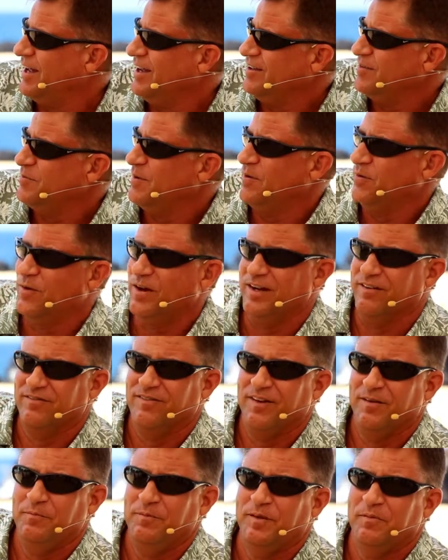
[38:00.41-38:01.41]
That's my wife.
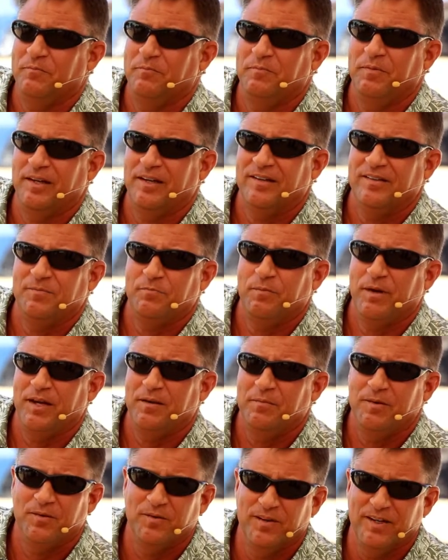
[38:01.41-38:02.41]
I'm the biggest
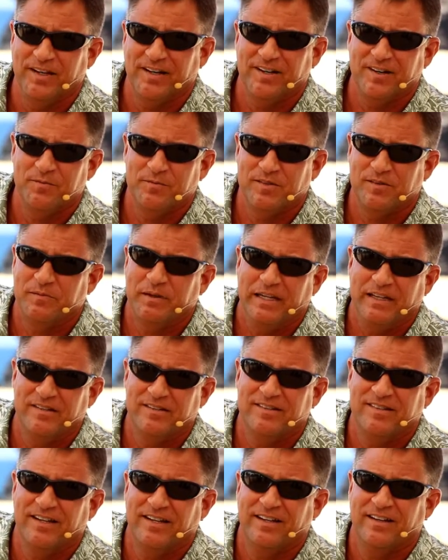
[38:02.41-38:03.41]
baby when it comes to
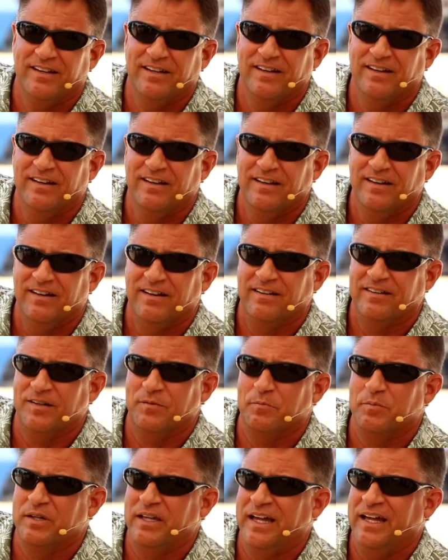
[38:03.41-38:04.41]
being sick on
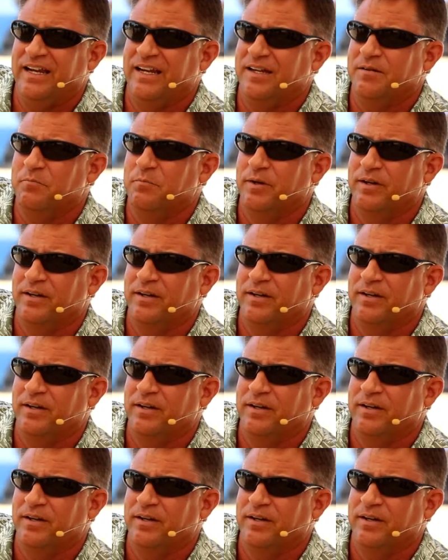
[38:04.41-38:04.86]
the planet.